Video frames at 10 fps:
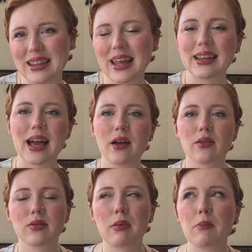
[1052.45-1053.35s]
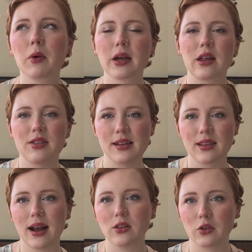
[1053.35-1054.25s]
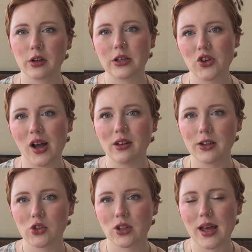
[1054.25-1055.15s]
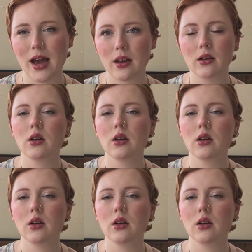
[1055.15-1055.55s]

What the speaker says: Like that, people are gonna think that I look really childish in that.